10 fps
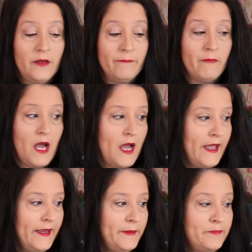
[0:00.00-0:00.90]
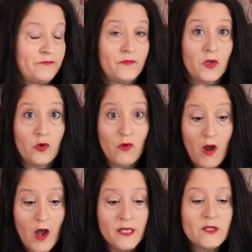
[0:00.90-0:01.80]
my
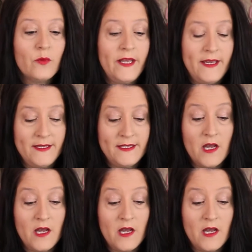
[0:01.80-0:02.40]
cross when it gets